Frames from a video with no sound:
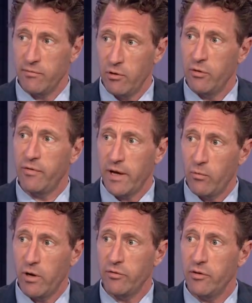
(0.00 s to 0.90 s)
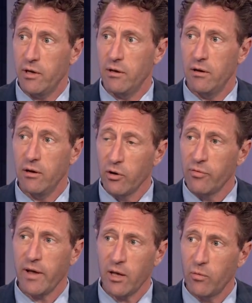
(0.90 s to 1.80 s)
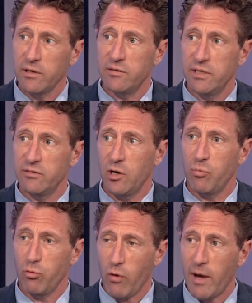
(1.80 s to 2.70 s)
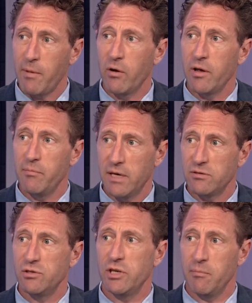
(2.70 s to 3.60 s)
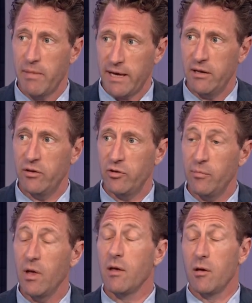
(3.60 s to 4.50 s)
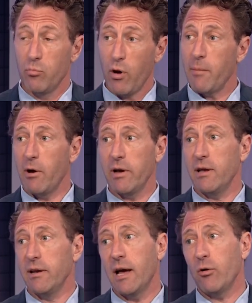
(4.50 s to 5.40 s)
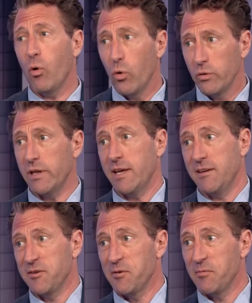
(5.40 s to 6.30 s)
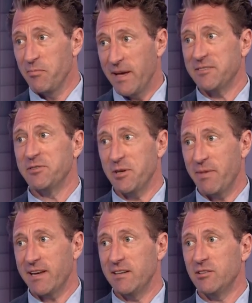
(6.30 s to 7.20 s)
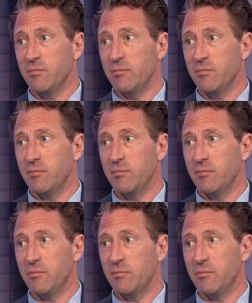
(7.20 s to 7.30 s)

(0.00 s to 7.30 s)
of notify nyc mm-hmm. notify nyc is our primary messaging mechanism primary, not only messaging mechanism.